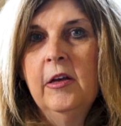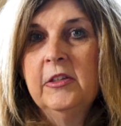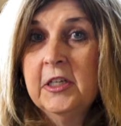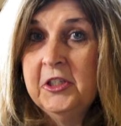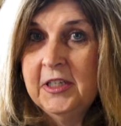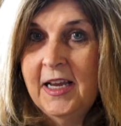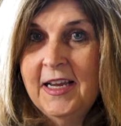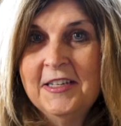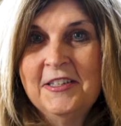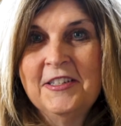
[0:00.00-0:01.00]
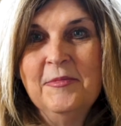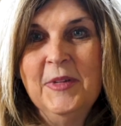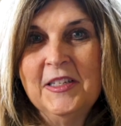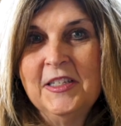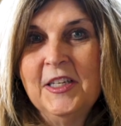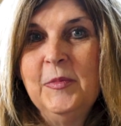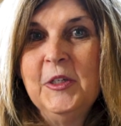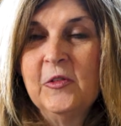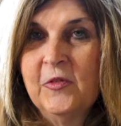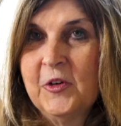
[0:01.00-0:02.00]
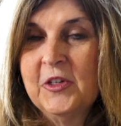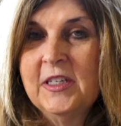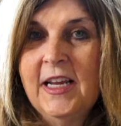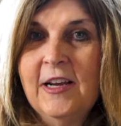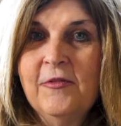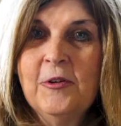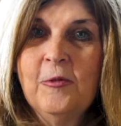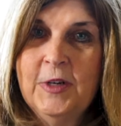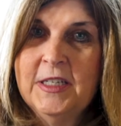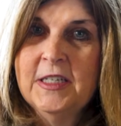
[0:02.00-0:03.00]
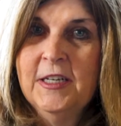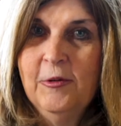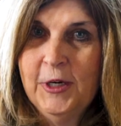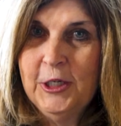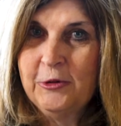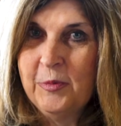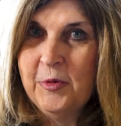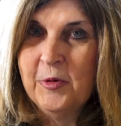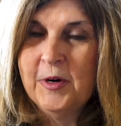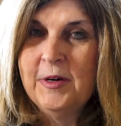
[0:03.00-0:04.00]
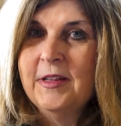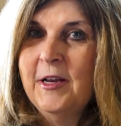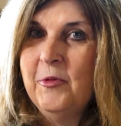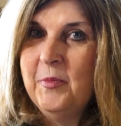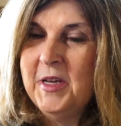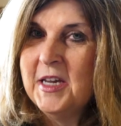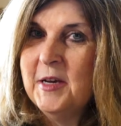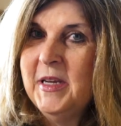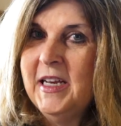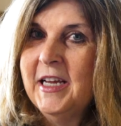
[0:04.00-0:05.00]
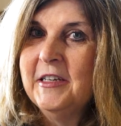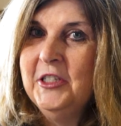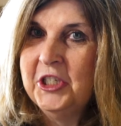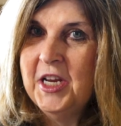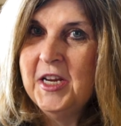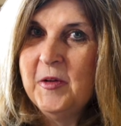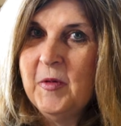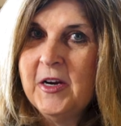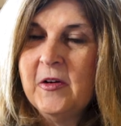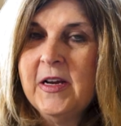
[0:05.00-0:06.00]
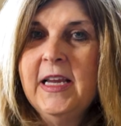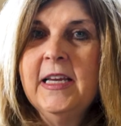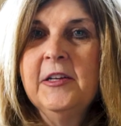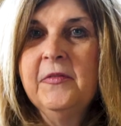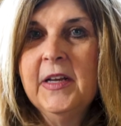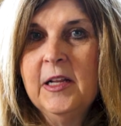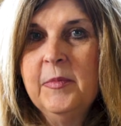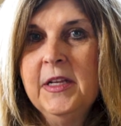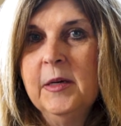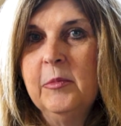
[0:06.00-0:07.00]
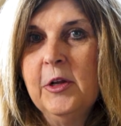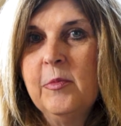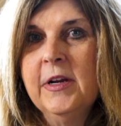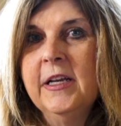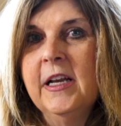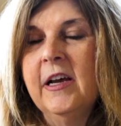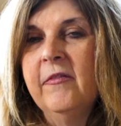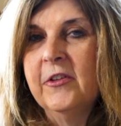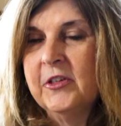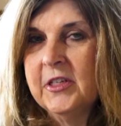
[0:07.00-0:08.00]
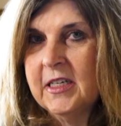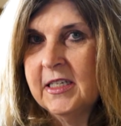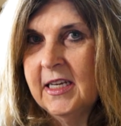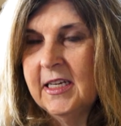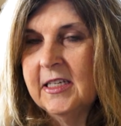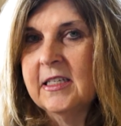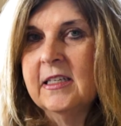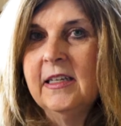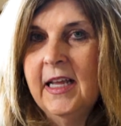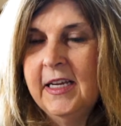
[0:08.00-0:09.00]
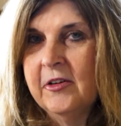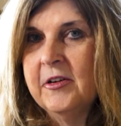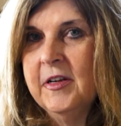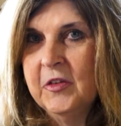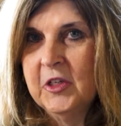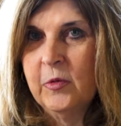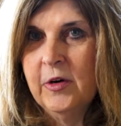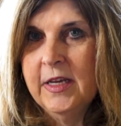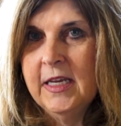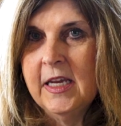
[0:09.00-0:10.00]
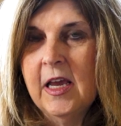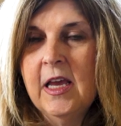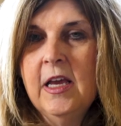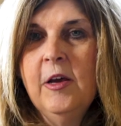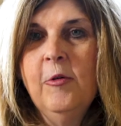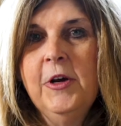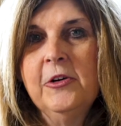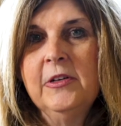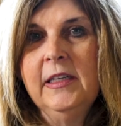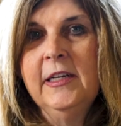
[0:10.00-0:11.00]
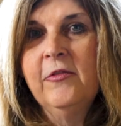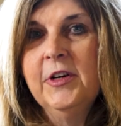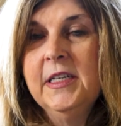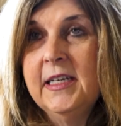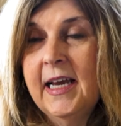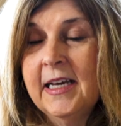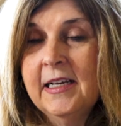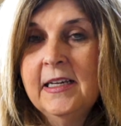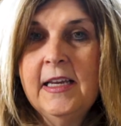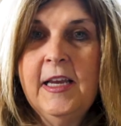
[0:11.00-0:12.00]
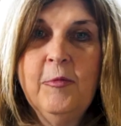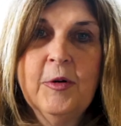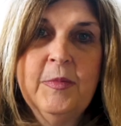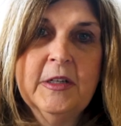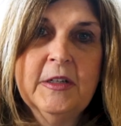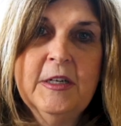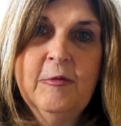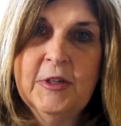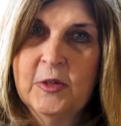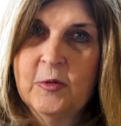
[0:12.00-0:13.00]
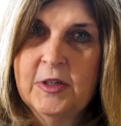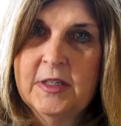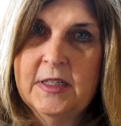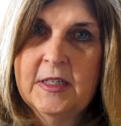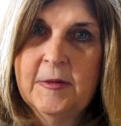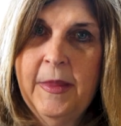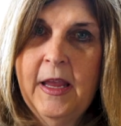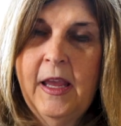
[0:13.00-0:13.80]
such as Mississippi's first ever Risk and Reach report that will be coming out in January and developing a blueprint for success later in the spring. We are delivering data and we're building resources.